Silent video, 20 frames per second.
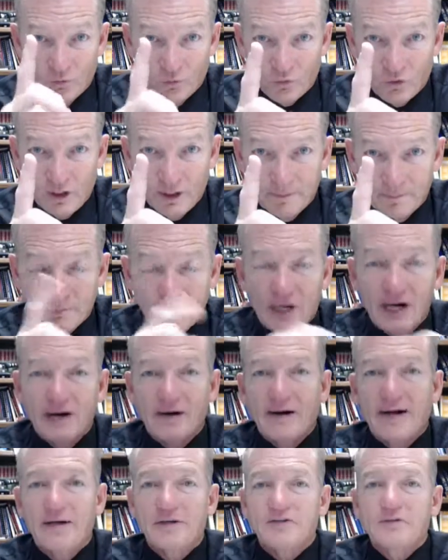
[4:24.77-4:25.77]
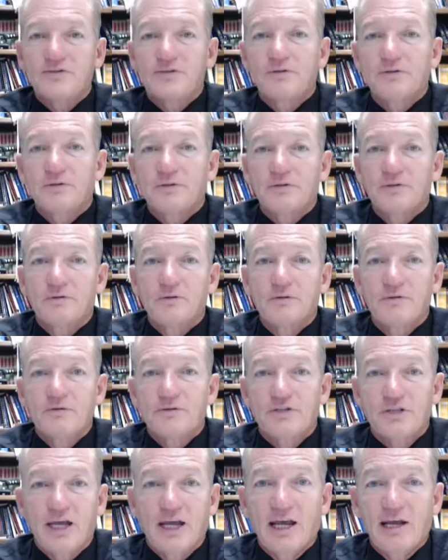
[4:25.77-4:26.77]
One prayer answer.
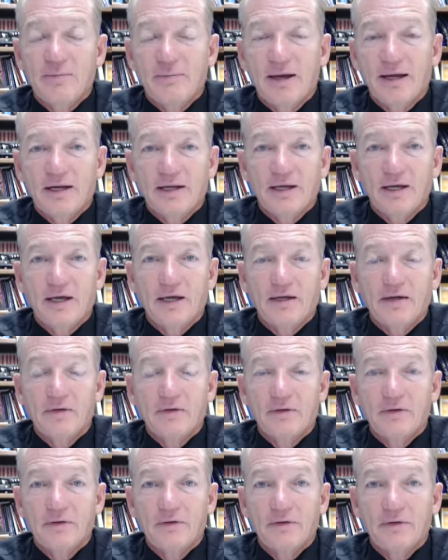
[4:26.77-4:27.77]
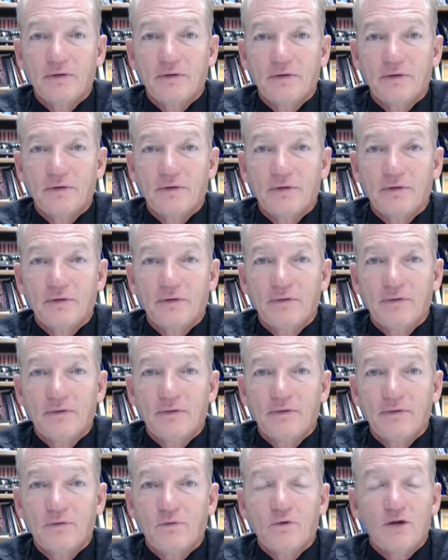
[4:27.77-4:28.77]
Say amen again.
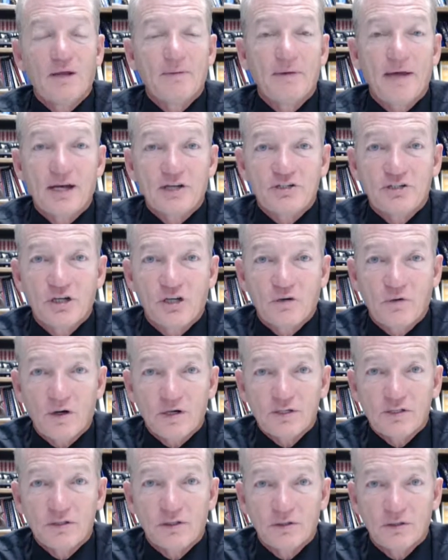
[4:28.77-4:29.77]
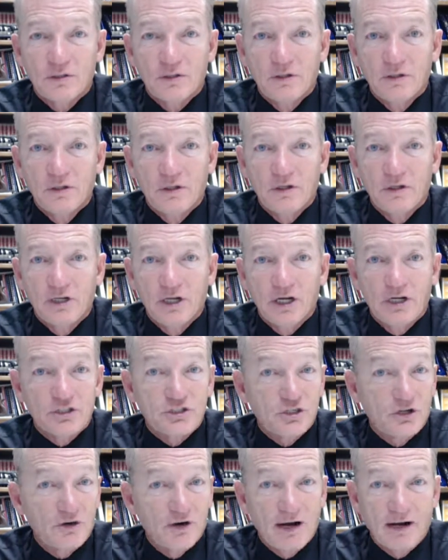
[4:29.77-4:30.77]
Well, let me ask you a question.
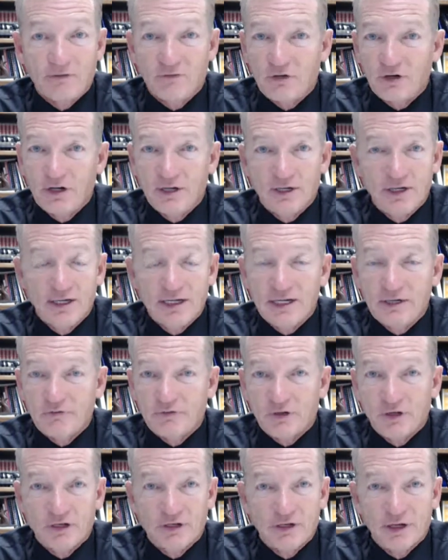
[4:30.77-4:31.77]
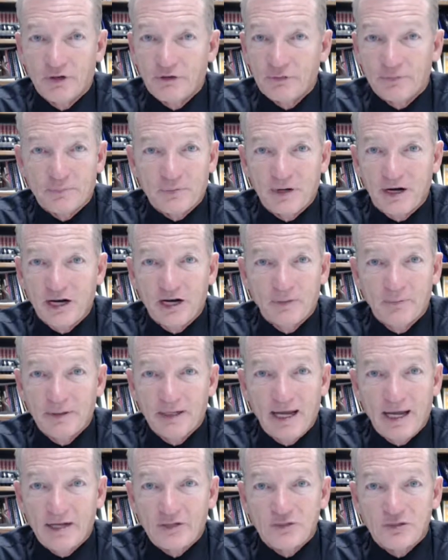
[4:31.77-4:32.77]
Is there ever a need for another prayer to
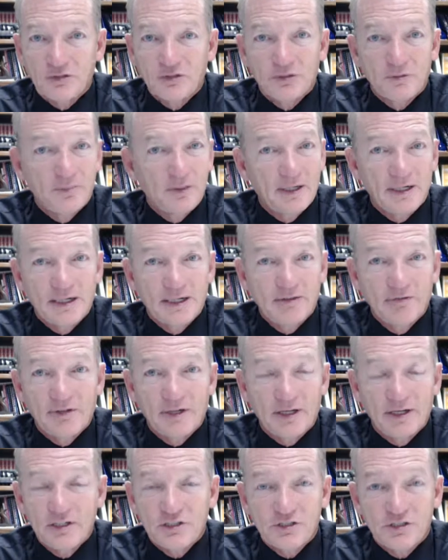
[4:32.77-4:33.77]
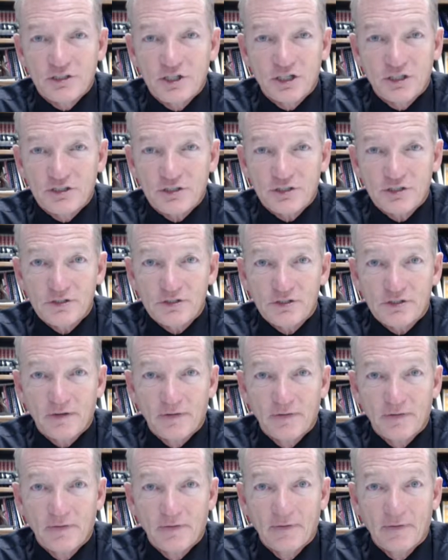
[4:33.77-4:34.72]
be answered to believe that he's Jesus?